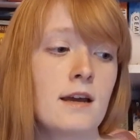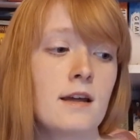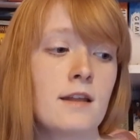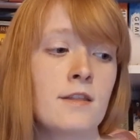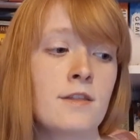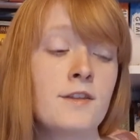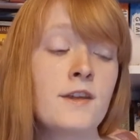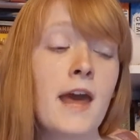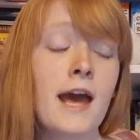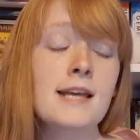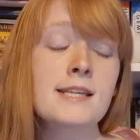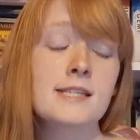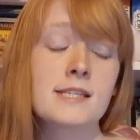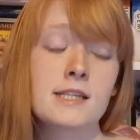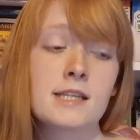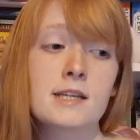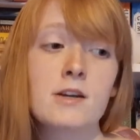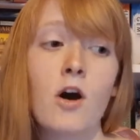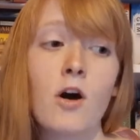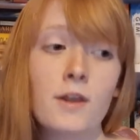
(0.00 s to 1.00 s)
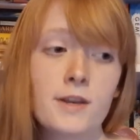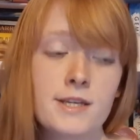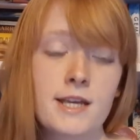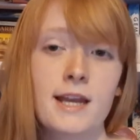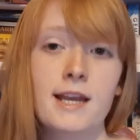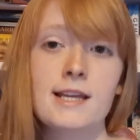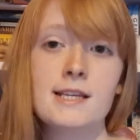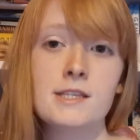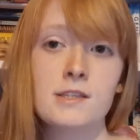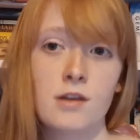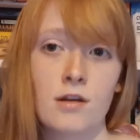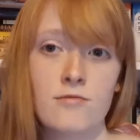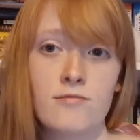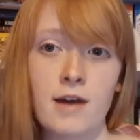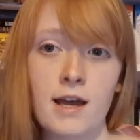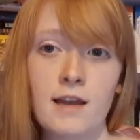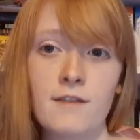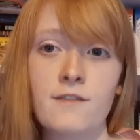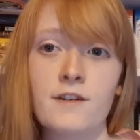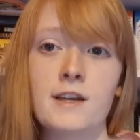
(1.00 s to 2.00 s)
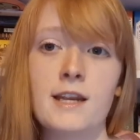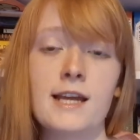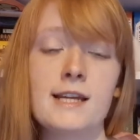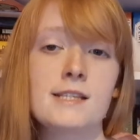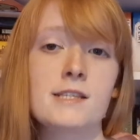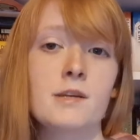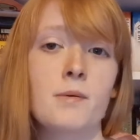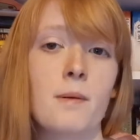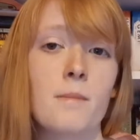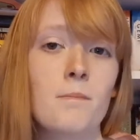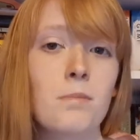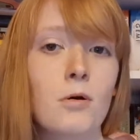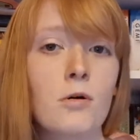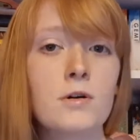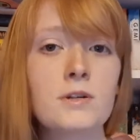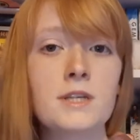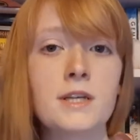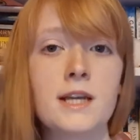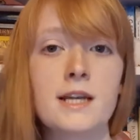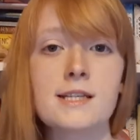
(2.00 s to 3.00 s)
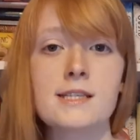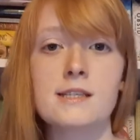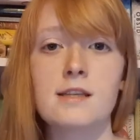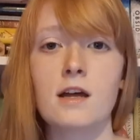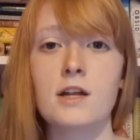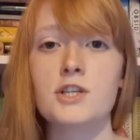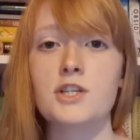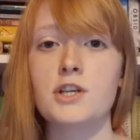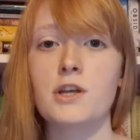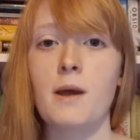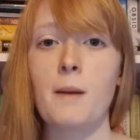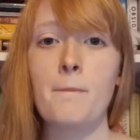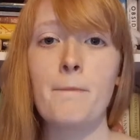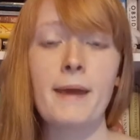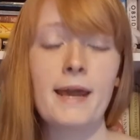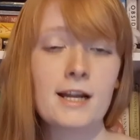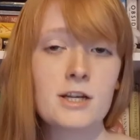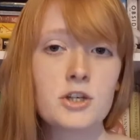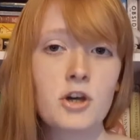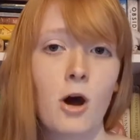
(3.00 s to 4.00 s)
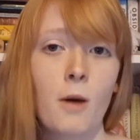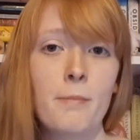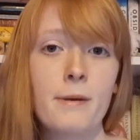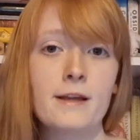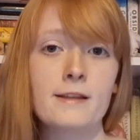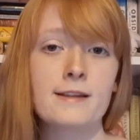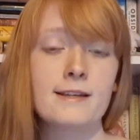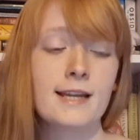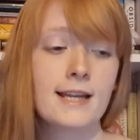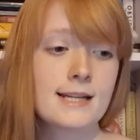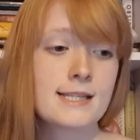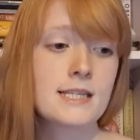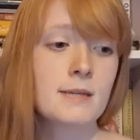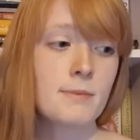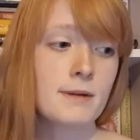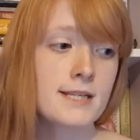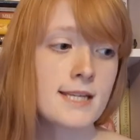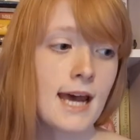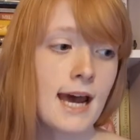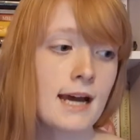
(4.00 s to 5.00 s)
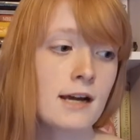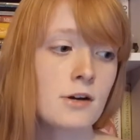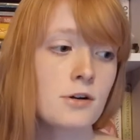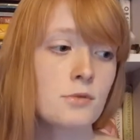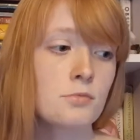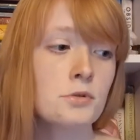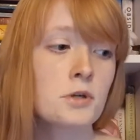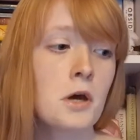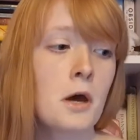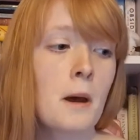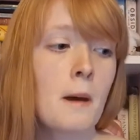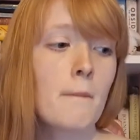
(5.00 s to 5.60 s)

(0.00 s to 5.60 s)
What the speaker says: yes, the content is so relevant, it's so important, it's such a big topic that needs to be tackled,